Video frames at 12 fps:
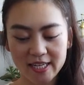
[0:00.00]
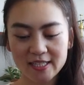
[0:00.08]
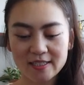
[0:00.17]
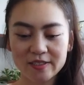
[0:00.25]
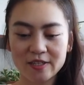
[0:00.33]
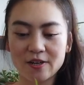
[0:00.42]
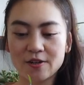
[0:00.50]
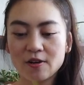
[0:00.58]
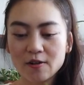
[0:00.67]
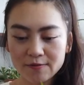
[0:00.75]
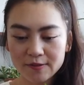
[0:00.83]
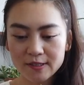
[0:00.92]
that is, so
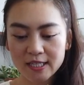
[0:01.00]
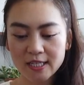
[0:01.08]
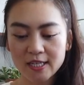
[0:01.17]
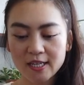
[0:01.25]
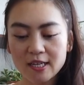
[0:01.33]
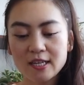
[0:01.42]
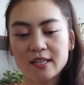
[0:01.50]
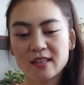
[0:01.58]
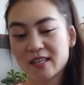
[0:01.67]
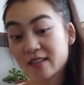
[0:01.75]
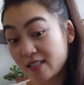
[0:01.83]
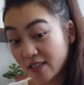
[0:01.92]
hopefully
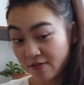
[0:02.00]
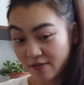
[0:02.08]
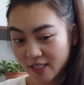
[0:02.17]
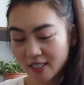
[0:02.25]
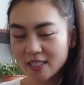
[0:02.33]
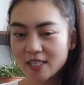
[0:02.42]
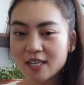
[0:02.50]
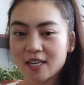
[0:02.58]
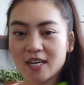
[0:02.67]
they're different.